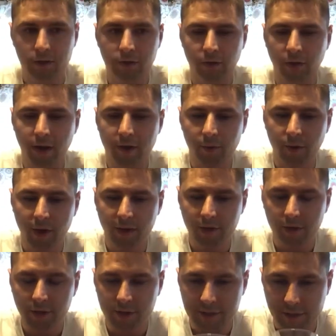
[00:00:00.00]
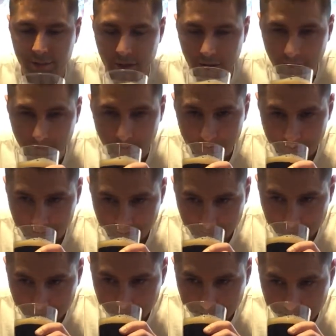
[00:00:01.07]
So right away you can smell,
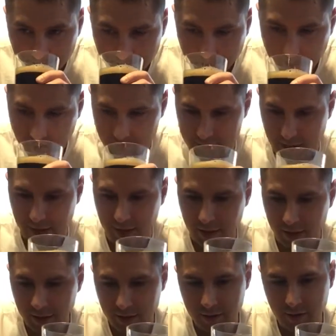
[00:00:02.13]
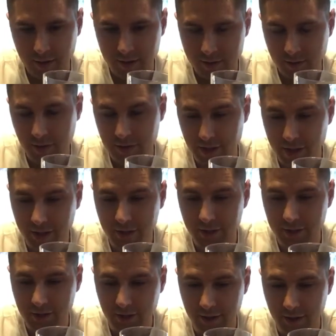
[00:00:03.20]
it's like, smells like
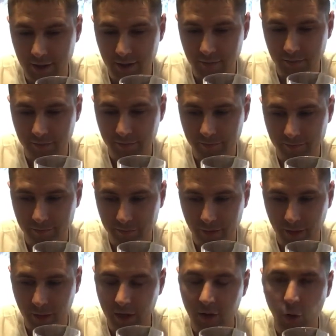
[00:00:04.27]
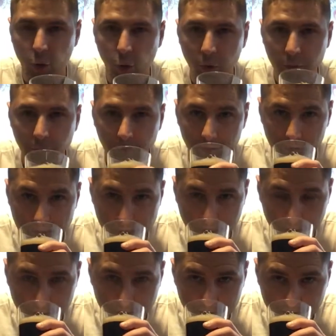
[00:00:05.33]
a cold brew or
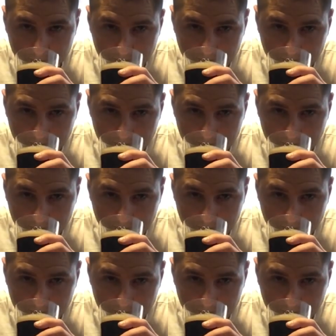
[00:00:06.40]
something.